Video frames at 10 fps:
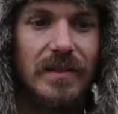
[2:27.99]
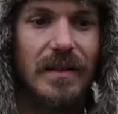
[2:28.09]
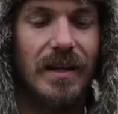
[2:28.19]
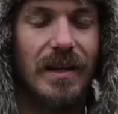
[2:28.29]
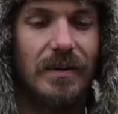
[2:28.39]

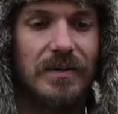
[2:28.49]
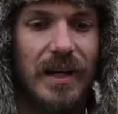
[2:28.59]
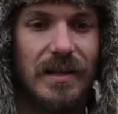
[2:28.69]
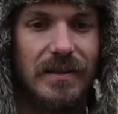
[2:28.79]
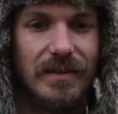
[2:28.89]
that I was
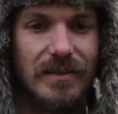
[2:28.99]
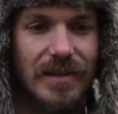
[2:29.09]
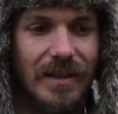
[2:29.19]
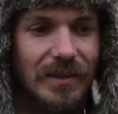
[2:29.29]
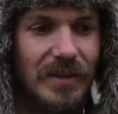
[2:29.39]
handed,
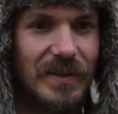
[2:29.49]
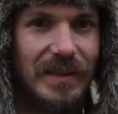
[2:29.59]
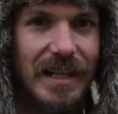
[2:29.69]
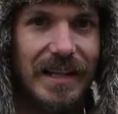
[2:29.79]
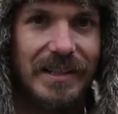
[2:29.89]
go to
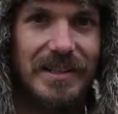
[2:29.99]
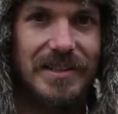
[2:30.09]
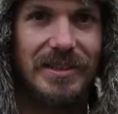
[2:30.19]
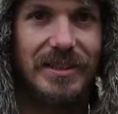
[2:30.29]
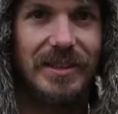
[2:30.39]

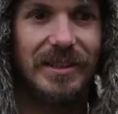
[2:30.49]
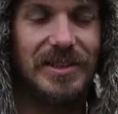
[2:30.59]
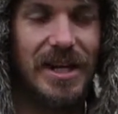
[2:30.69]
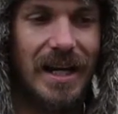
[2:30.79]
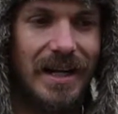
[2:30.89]
college, get a good
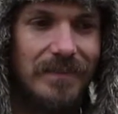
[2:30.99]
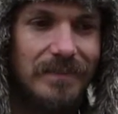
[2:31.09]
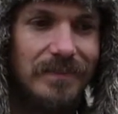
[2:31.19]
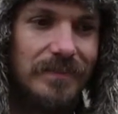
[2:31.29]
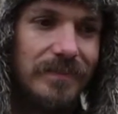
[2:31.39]
job,